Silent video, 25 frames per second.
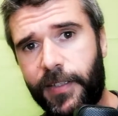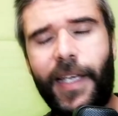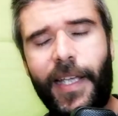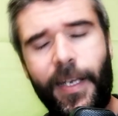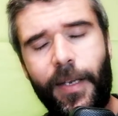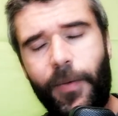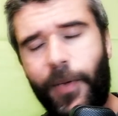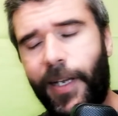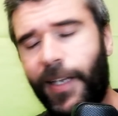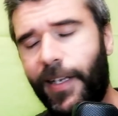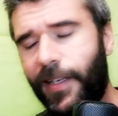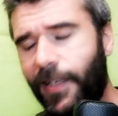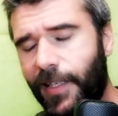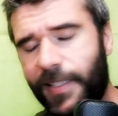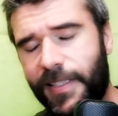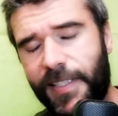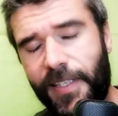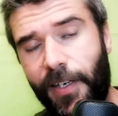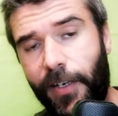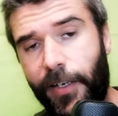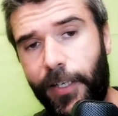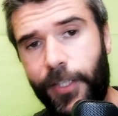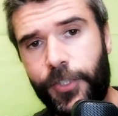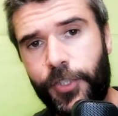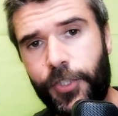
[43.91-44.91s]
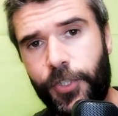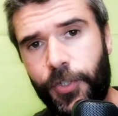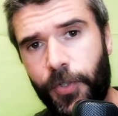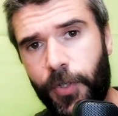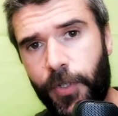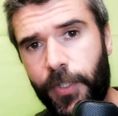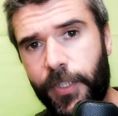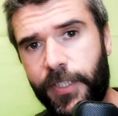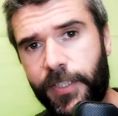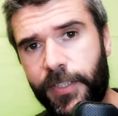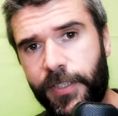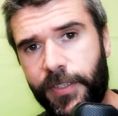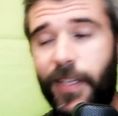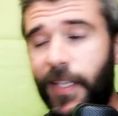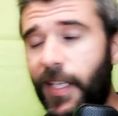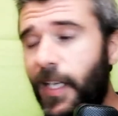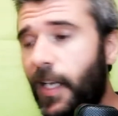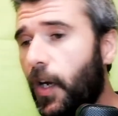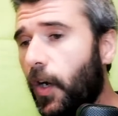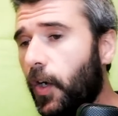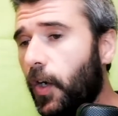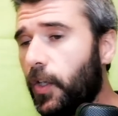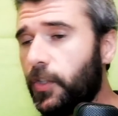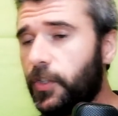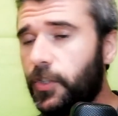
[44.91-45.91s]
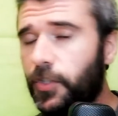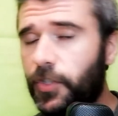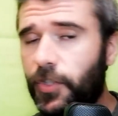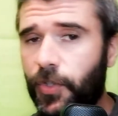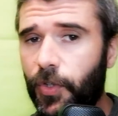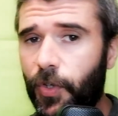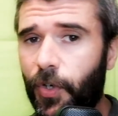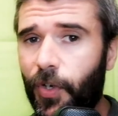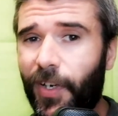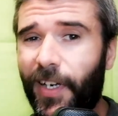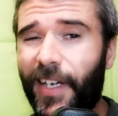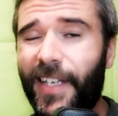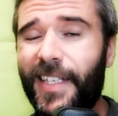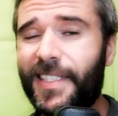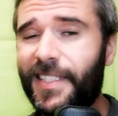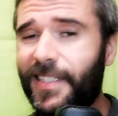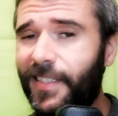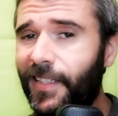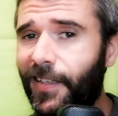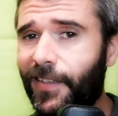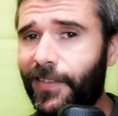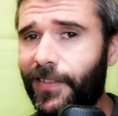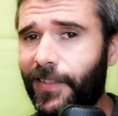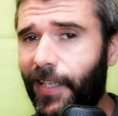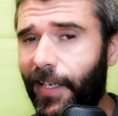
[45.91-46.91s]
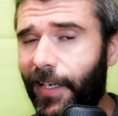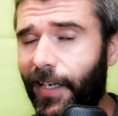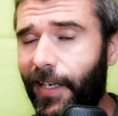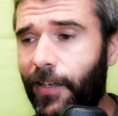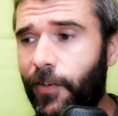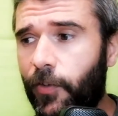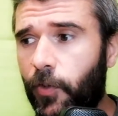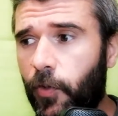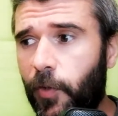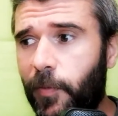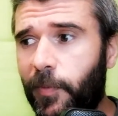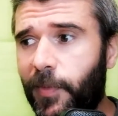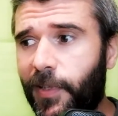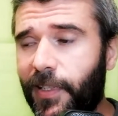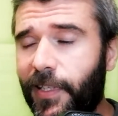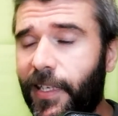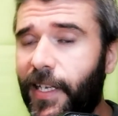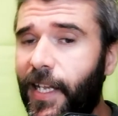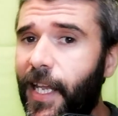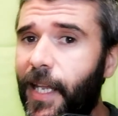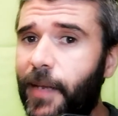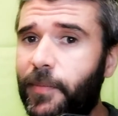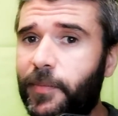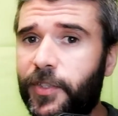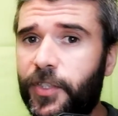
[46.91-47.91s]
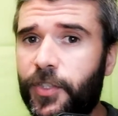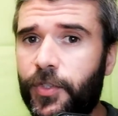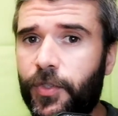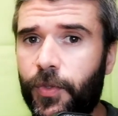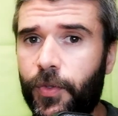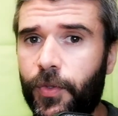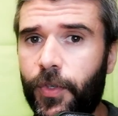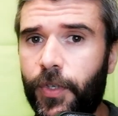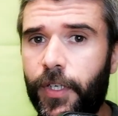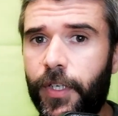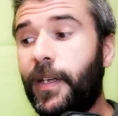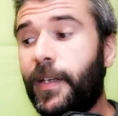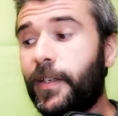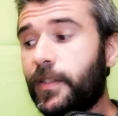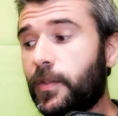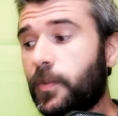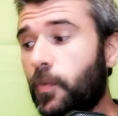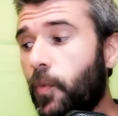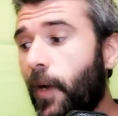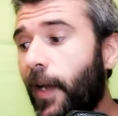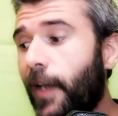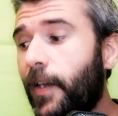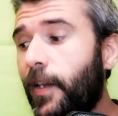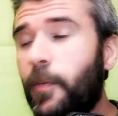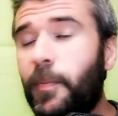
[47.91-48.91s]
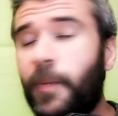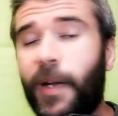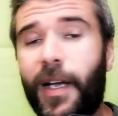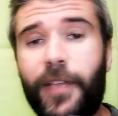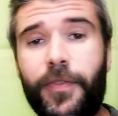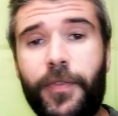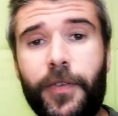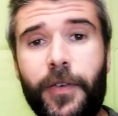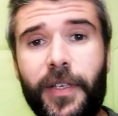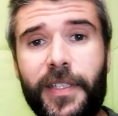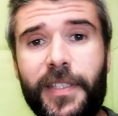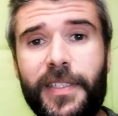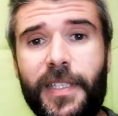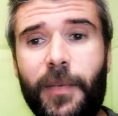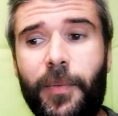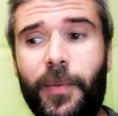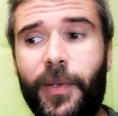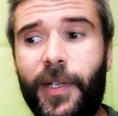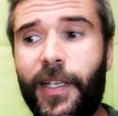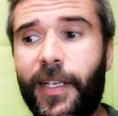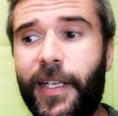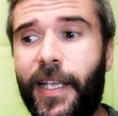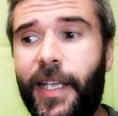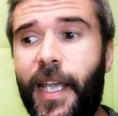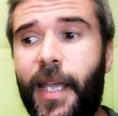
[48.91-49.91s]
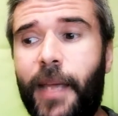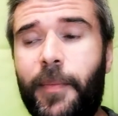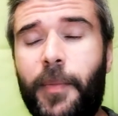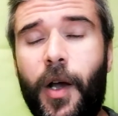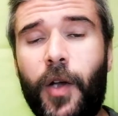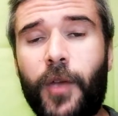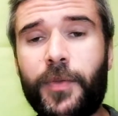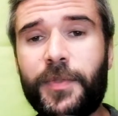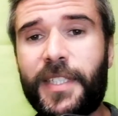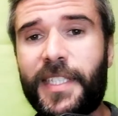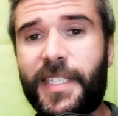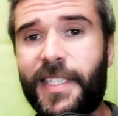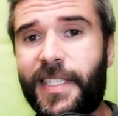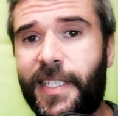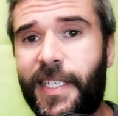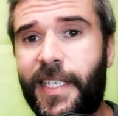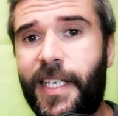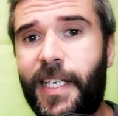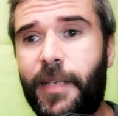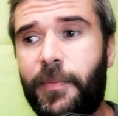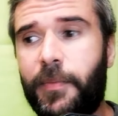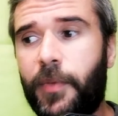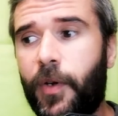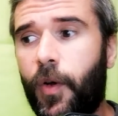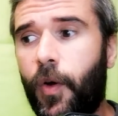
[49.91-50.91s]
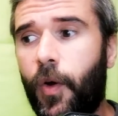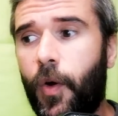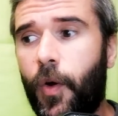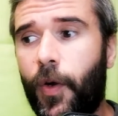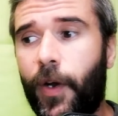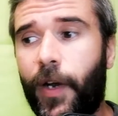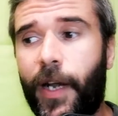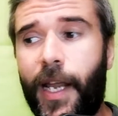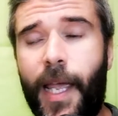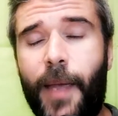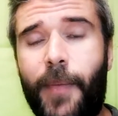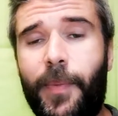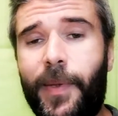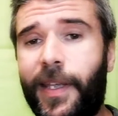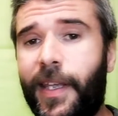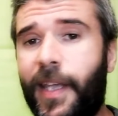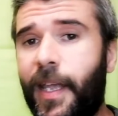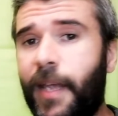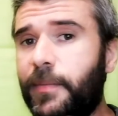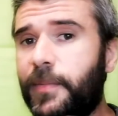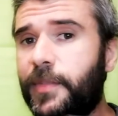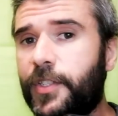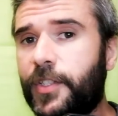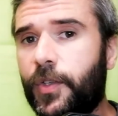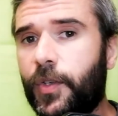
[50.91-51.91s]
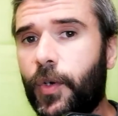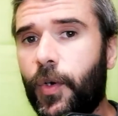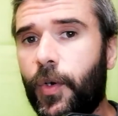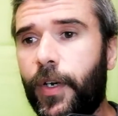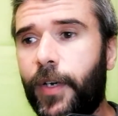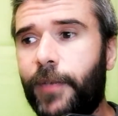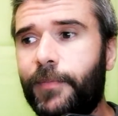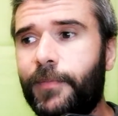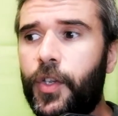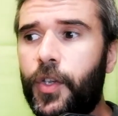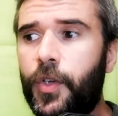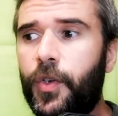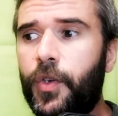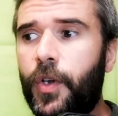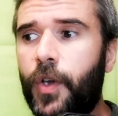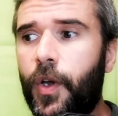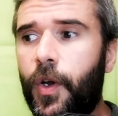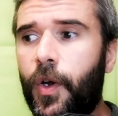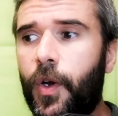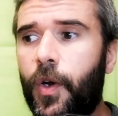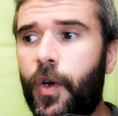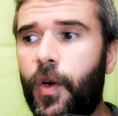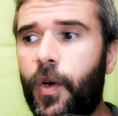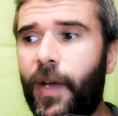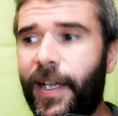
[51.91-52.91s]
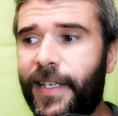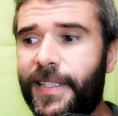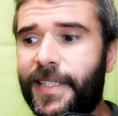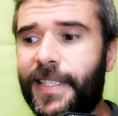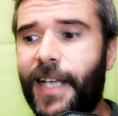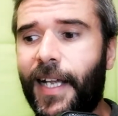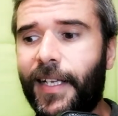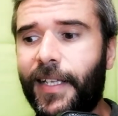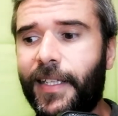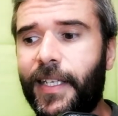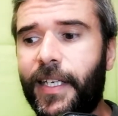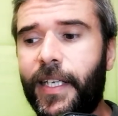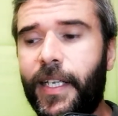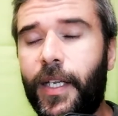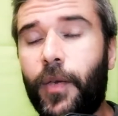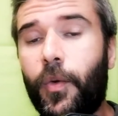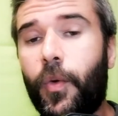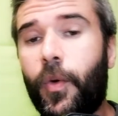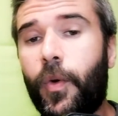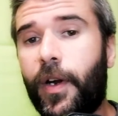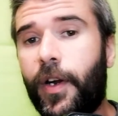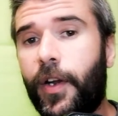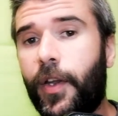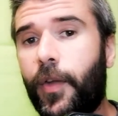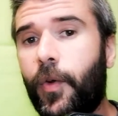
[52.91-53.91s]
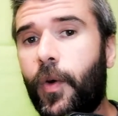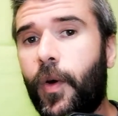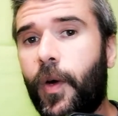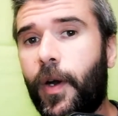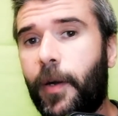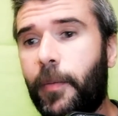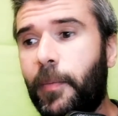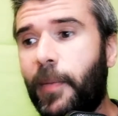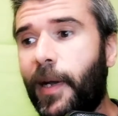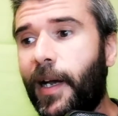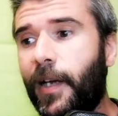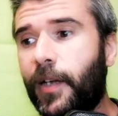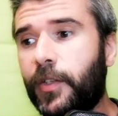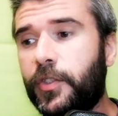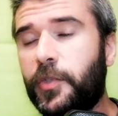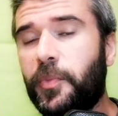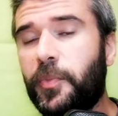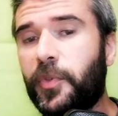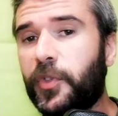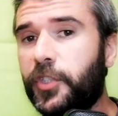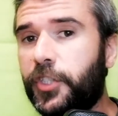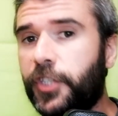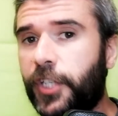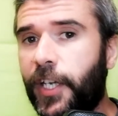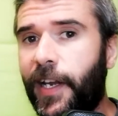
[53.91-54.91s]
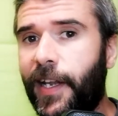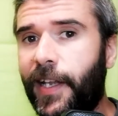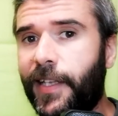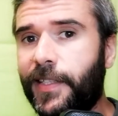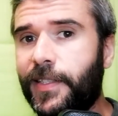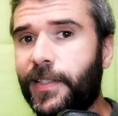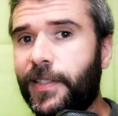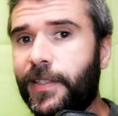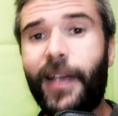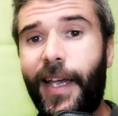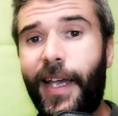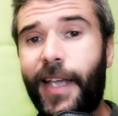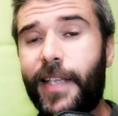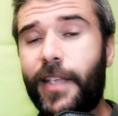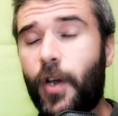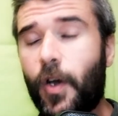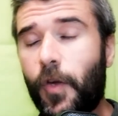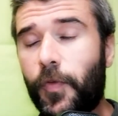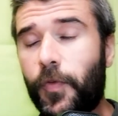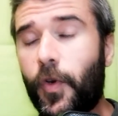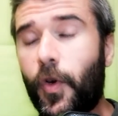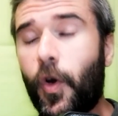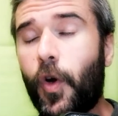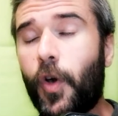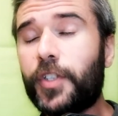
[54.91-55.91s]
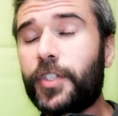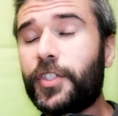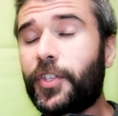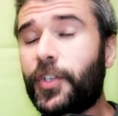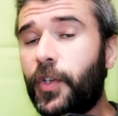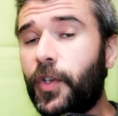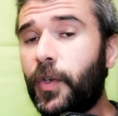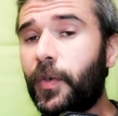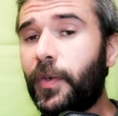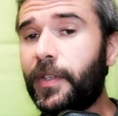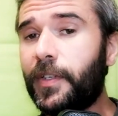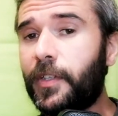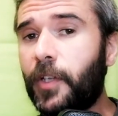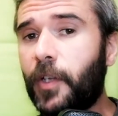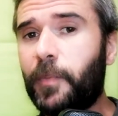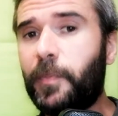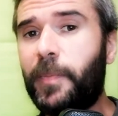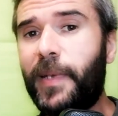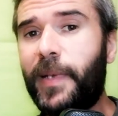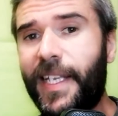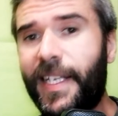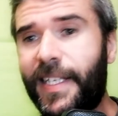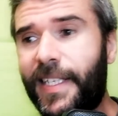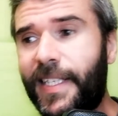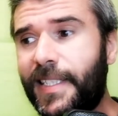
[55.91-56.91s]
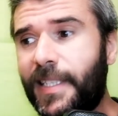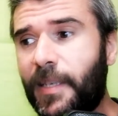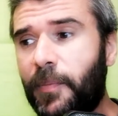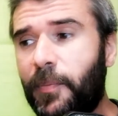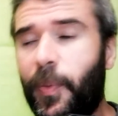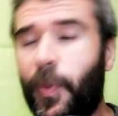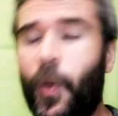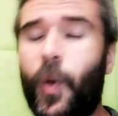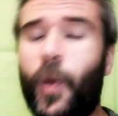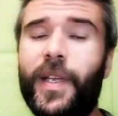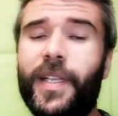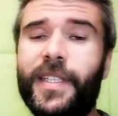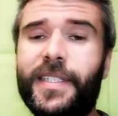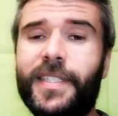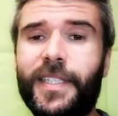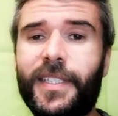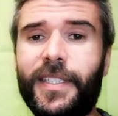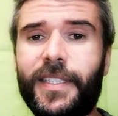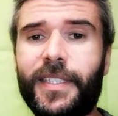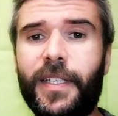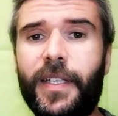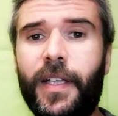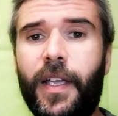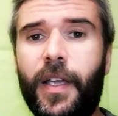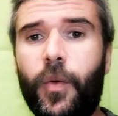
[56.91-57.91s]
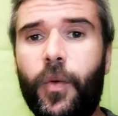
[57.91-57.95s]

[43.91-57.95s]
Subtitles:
Anyway, let's cut it short. The Oculus Store is not like a normal game store, because when you buy, for example, a game on Steam or Epic Games Store, you know exactly what you are about to purchase, and of course you will not be disappointed